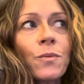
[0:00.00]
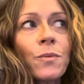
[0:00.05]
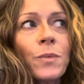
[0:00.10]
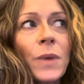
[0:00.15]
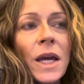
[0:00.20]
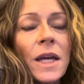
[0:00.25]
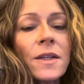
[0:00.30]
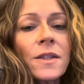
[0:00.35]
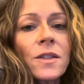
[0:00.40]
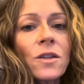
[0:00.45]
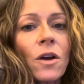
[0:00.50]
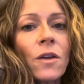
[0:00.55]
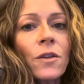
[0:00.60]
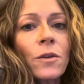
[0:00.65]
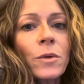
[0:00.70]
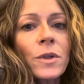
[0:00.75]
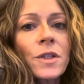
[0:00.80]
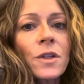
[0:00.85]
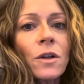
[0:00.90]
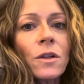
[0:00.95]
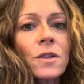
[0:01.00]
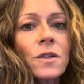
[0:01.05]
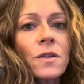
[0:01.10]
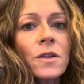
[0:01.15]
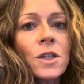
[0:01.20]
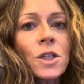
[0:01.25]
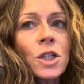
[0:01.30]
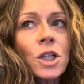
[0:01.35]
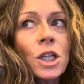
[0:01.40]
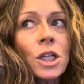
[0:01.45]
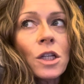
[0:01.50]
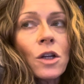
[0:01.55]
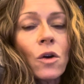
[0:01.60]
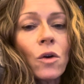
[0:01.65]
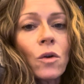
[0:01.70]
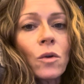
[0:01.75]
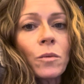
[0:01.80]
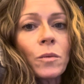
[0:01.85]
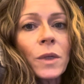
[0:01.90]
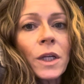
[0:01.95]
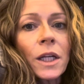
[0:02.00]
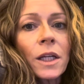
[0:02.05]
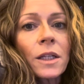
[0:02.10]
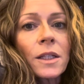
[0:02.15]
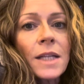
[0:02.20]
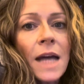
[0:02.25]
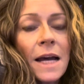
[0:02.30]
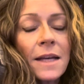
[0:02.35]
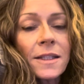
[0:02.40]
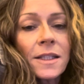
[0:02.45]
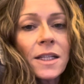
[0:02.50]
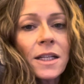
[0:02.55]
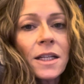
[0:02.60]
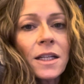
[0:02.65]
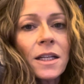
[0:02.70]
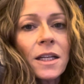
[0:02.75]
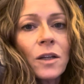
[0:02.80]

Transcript: based on the results of the genomic testing,